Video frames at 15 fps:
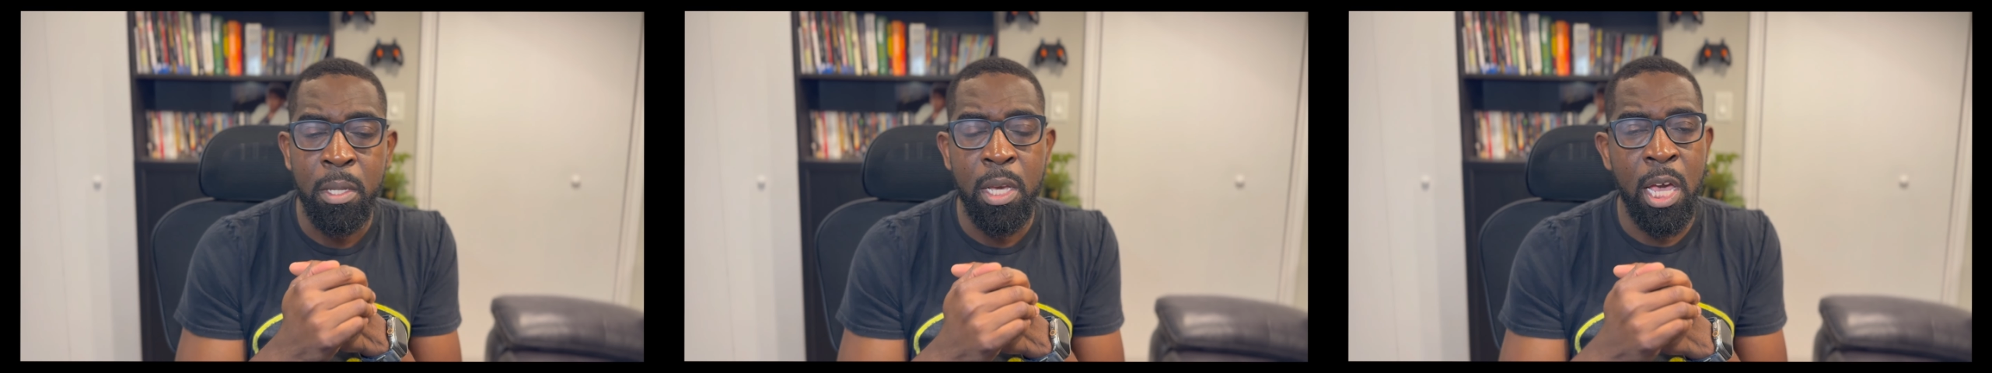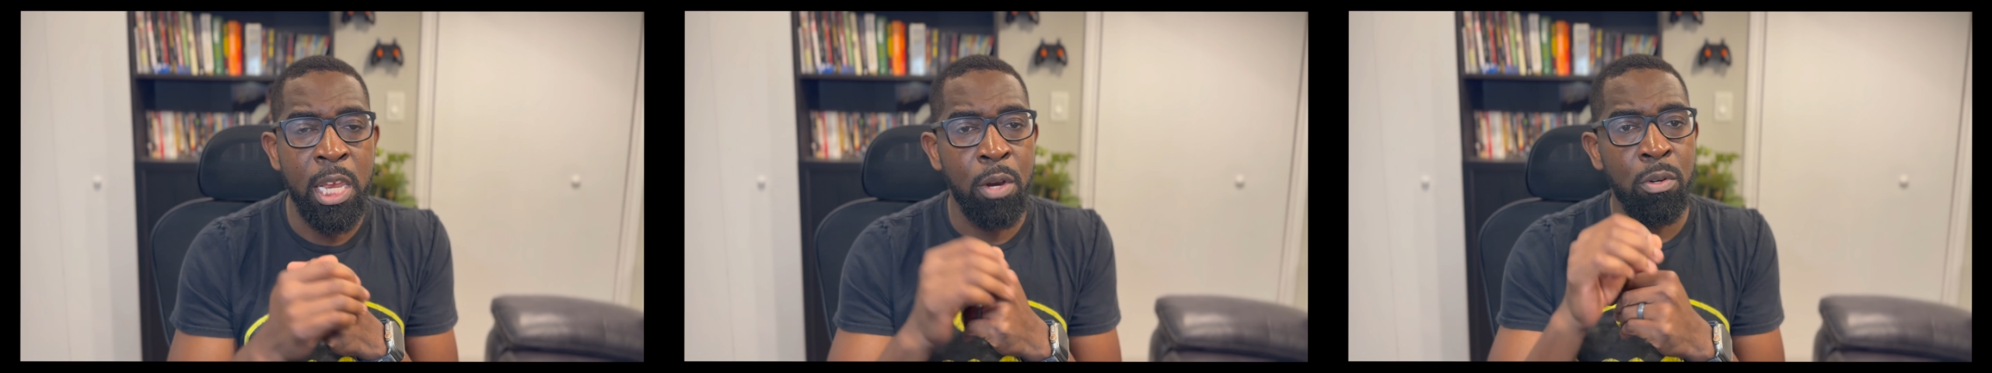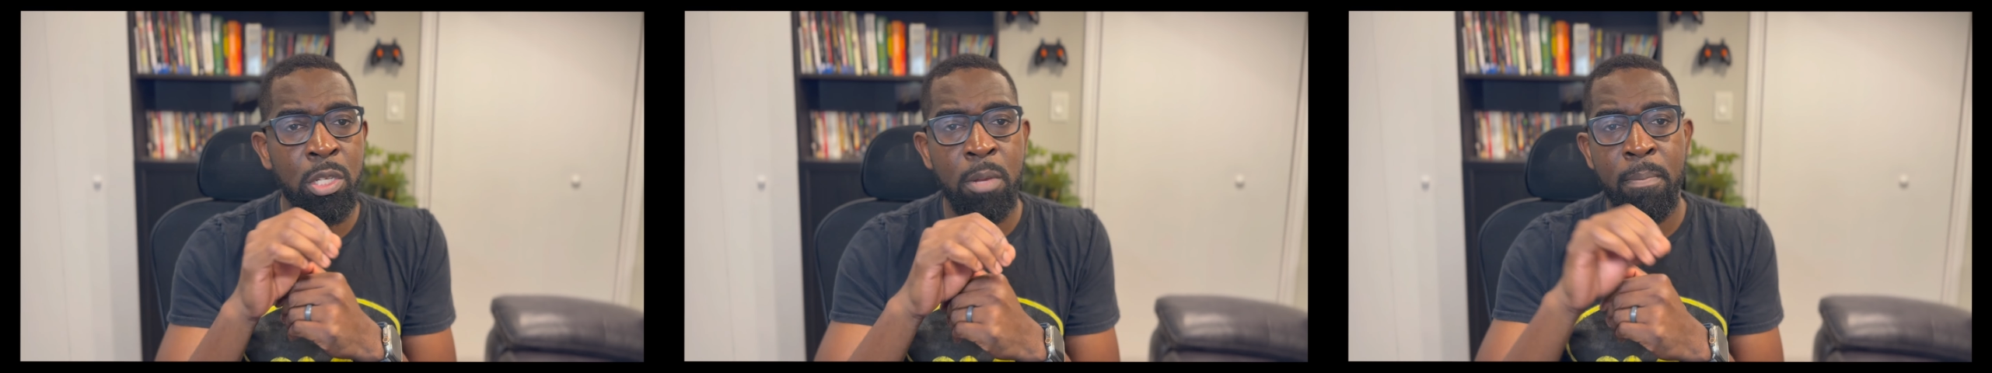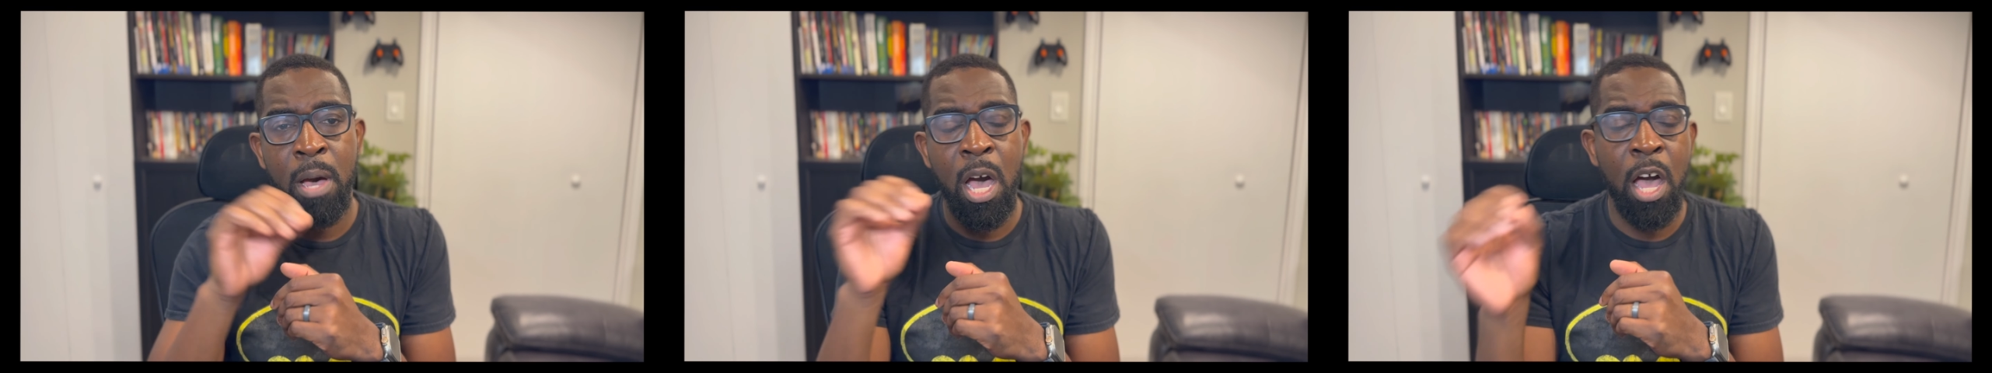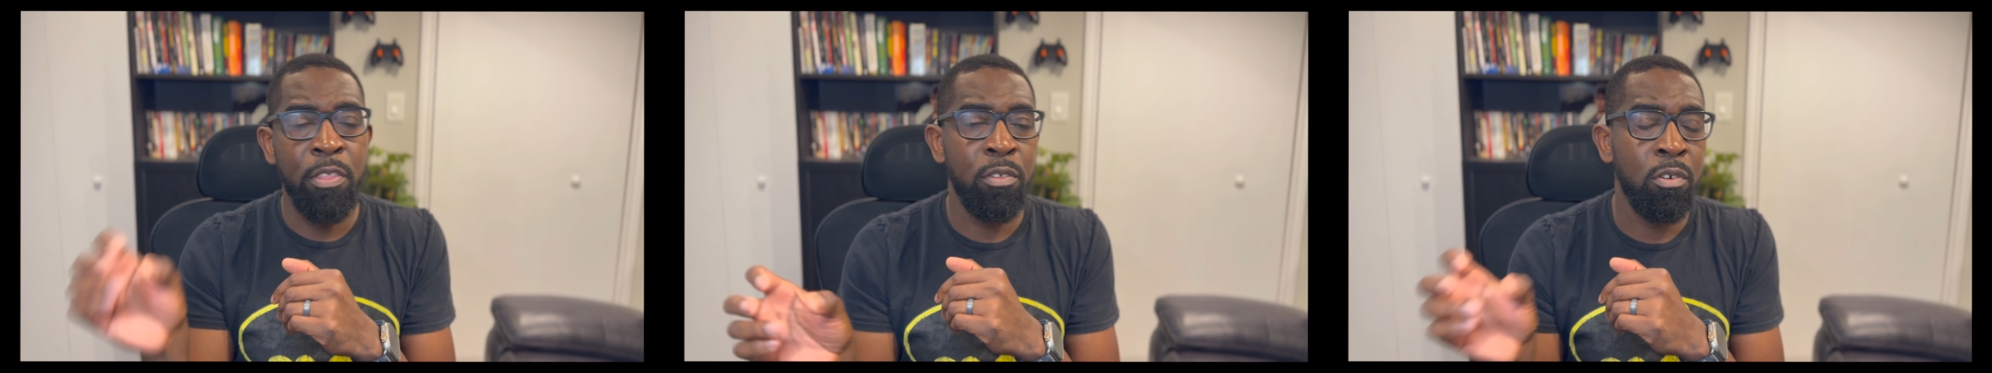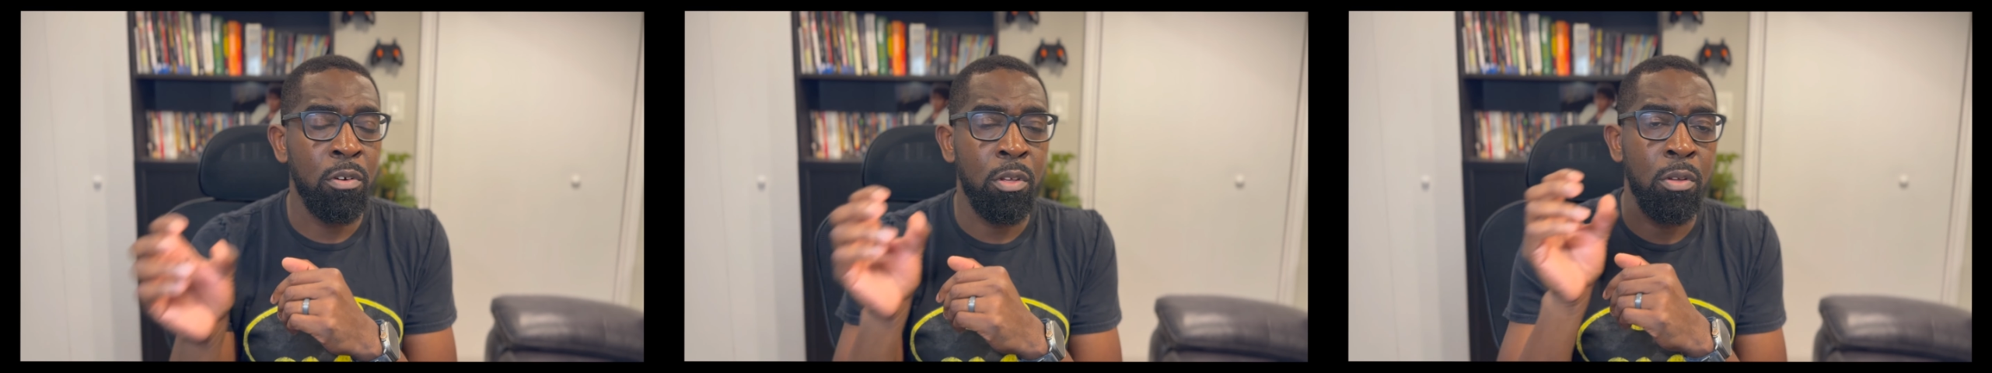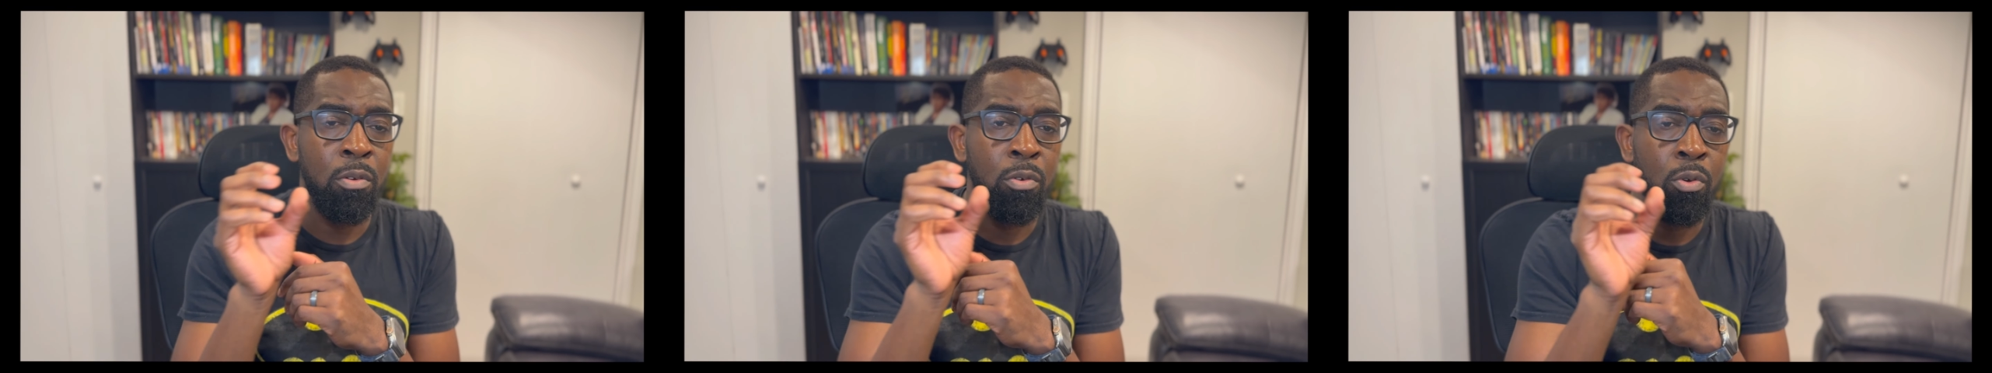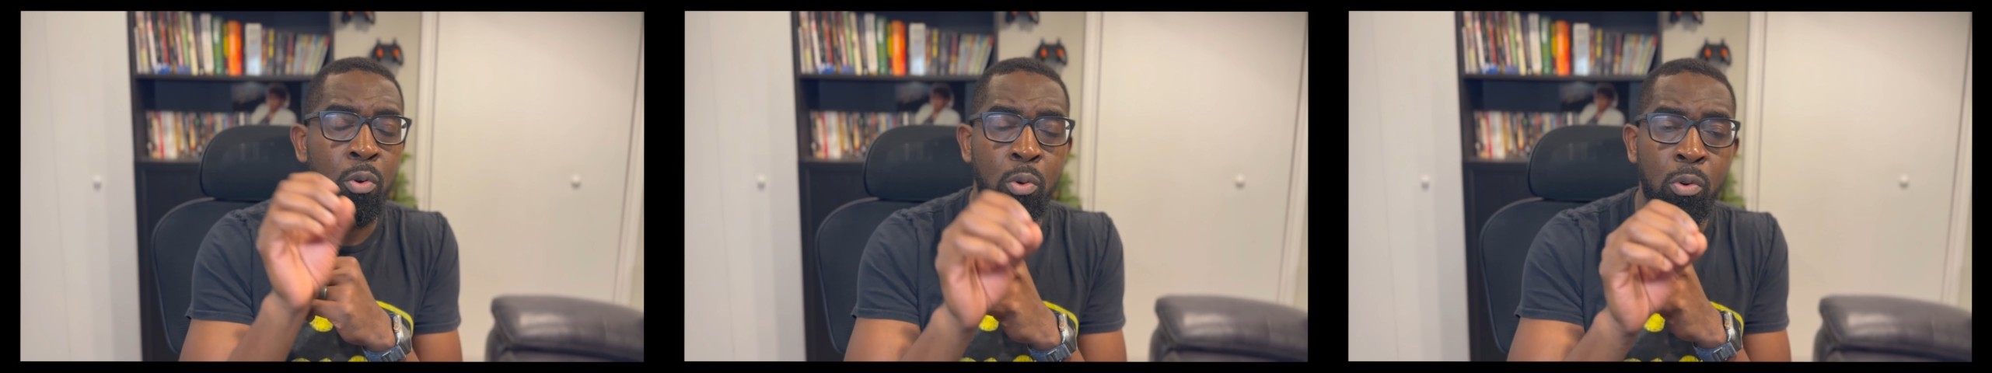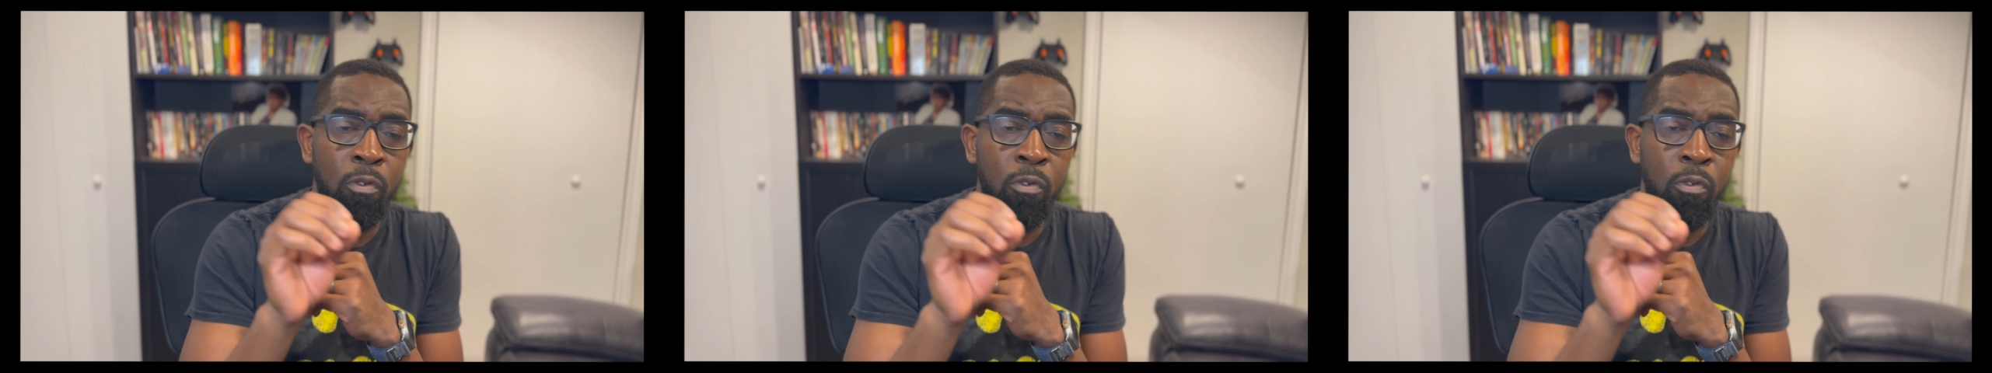And there were some other cool